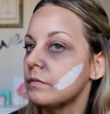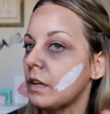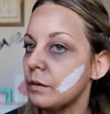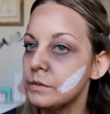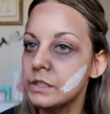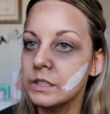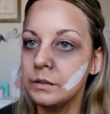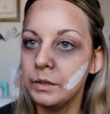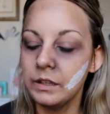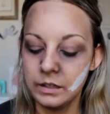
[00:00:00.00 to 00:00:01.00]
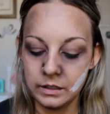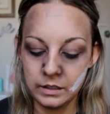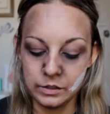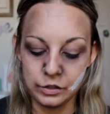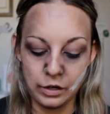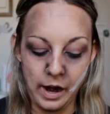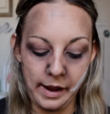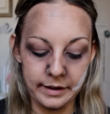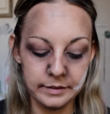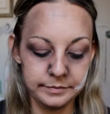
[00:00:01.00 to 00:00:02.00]
Now I'm just going to be letting it
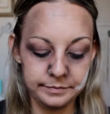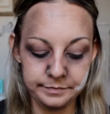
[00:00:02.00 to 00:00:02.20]
dry.